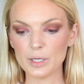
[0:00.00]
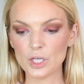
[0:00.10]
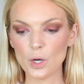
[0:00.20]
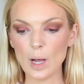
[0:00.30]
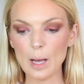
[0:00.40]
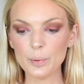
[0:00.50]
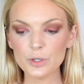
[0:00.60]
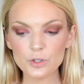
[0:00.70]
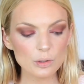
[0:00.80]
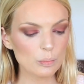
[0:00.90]
I'm going to go up
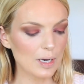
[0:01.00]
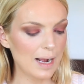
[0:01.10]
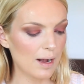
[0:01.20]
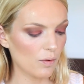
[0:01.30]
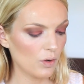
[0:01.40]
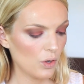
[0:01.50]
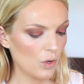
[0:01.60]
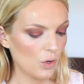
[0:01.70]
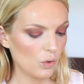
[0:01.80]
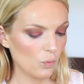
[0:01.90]
under the brow
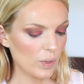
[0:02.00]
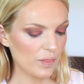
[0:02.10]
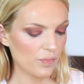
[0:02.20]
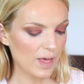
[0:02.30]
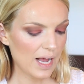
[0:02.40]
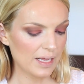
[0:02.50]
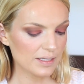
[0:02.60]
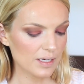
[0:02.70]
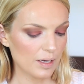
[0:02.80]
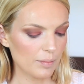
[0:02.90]
with
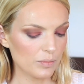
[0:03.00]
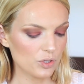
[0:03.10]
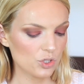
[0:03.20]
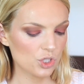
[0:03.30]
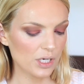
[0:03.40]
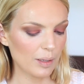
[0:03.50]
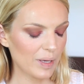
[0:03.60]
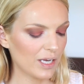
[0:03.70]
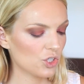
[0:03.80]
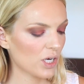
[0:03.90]
that
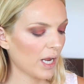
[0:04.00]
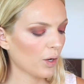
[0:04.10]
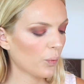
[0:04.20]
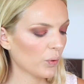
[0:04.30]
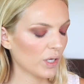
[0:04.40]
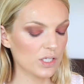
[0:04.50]
champagne shade.